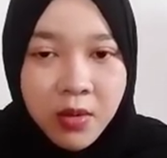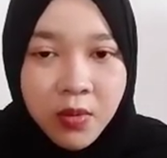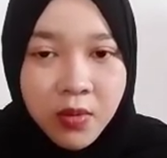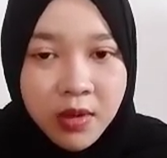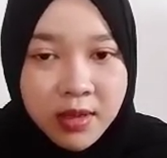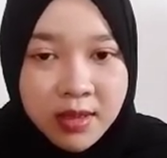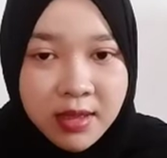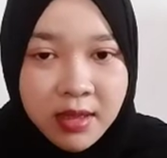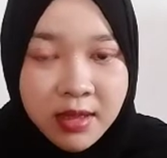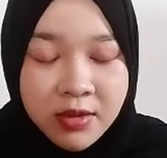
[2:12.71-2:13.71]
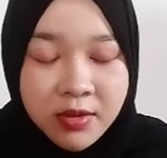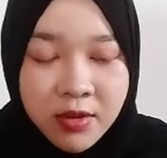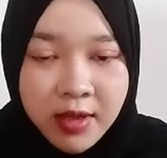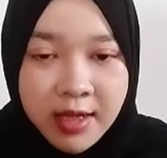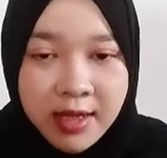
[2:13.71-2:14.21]
water,
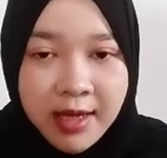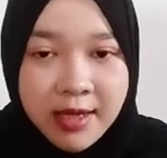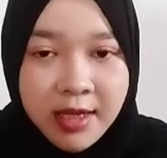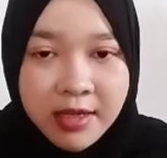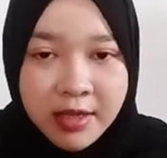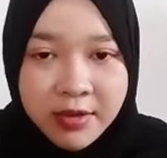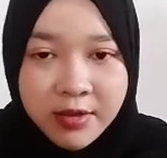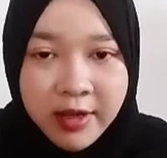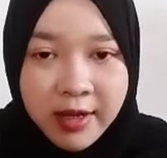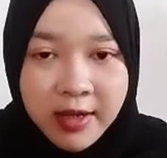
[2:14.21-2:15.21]
soil, and etc.